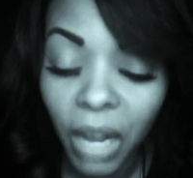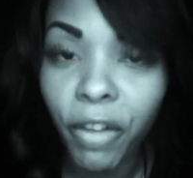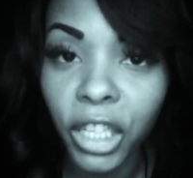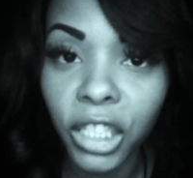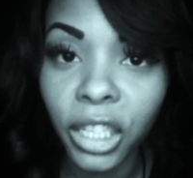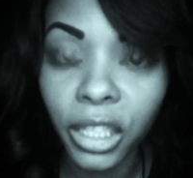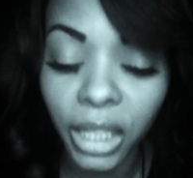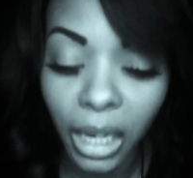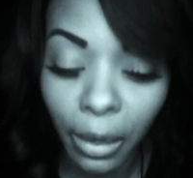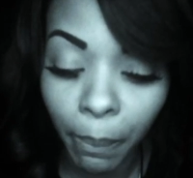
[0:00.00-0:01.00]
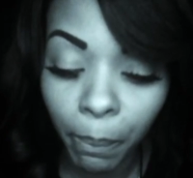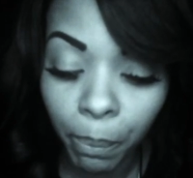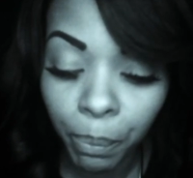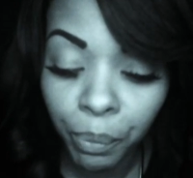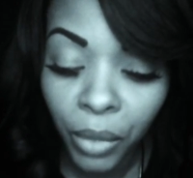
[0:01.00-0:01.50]
Verse 13.
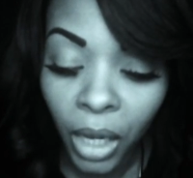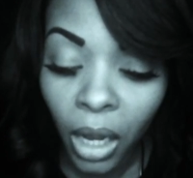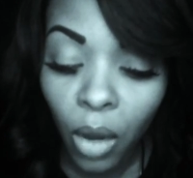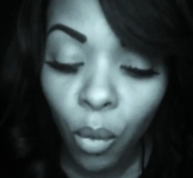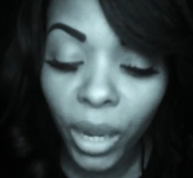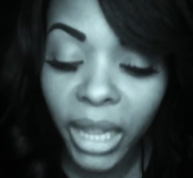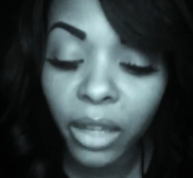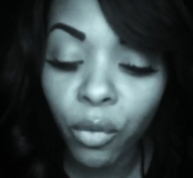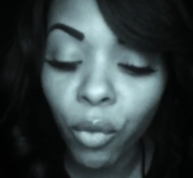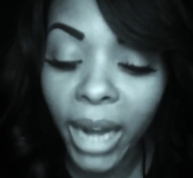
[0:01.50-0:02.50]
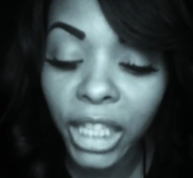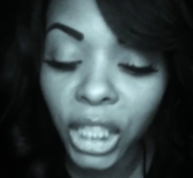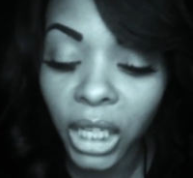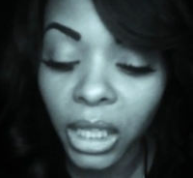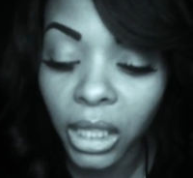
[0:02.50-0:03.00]
When the
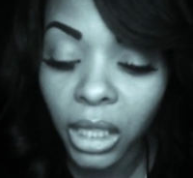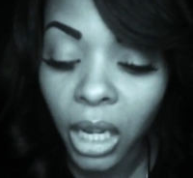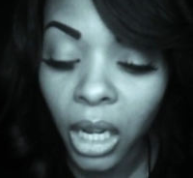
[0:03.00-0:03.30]
righteous